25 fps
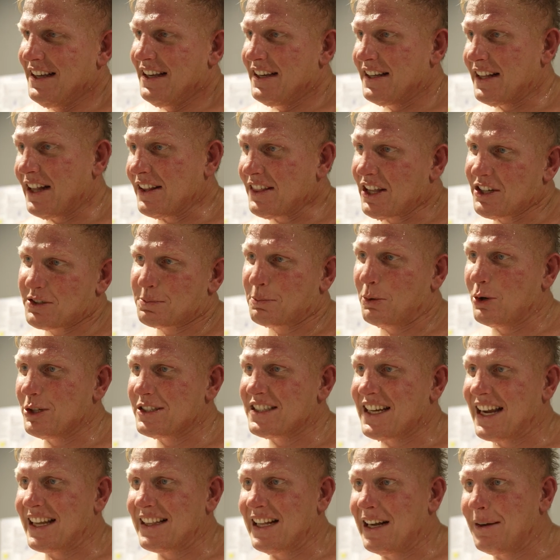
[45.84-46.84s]
you know, those
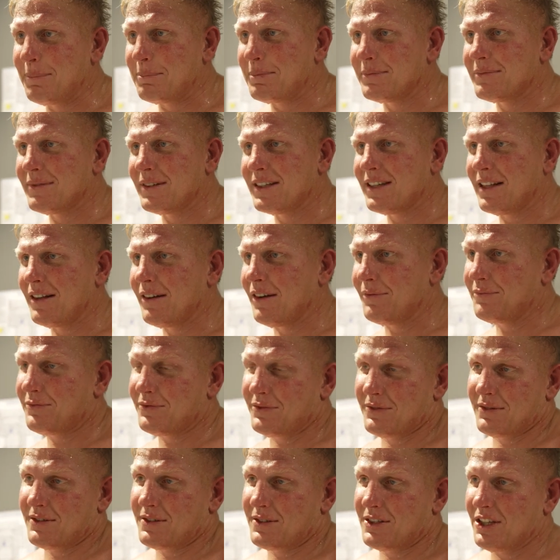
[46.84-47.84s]
points add up.
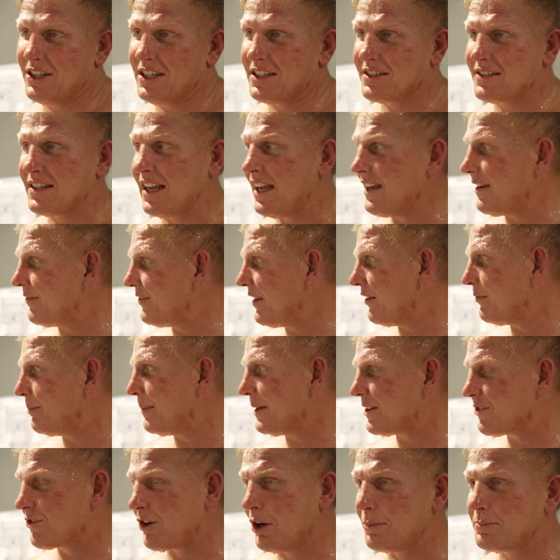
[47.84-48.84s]
To this day, I've never
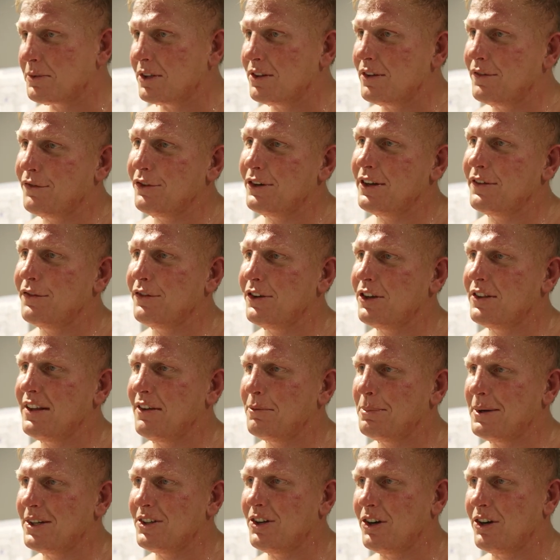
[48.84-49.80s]
been dropped on the footy field, never been